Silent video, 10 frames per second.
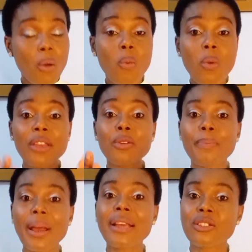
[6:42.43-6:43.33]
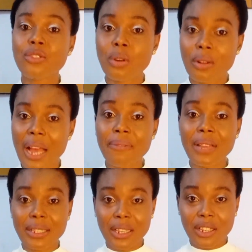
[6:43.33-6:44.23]
When you buy the drug,
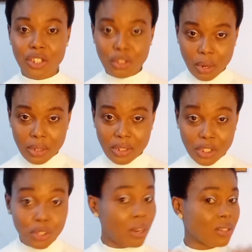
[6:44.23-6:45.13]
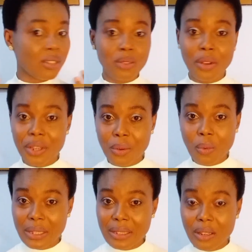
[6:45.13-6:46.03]
after taking the drug does not heal you.
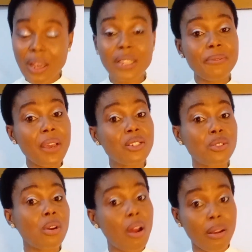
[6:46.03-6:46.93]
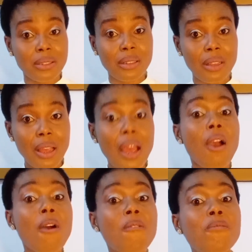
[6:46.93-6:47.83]
What is it called? It's fake drugs.
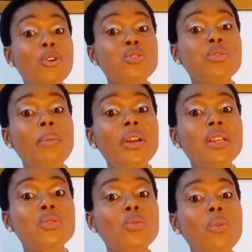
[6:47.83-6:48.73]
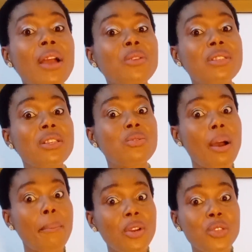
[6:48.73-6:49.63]
For somebody to go and use his or
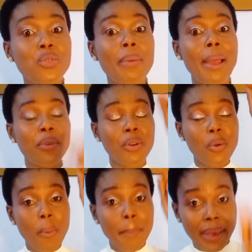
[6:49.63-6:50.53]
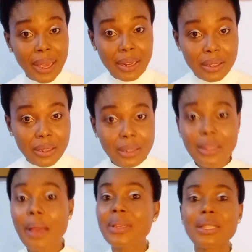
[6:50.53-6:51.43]
her money to buy miracle pen,
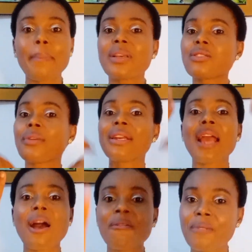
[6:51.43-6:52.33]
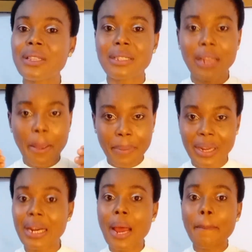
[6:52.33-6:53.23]
that means that person already have faith in that pen,
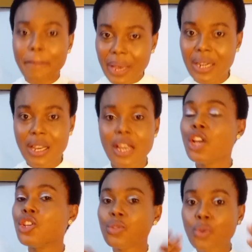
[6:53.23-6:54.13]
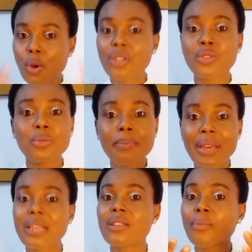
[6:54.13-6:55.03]
that pen is going to
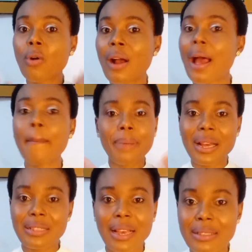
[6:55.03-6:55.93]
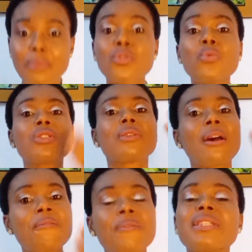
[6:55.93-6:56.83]
make him or her pass her exam. So which
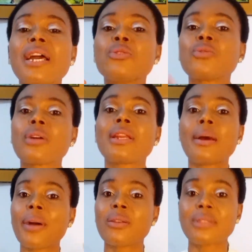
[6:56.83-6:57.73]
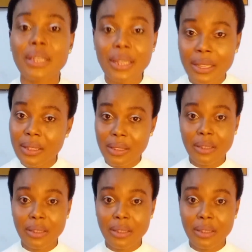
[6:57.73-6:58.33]
other faith are you talking about again?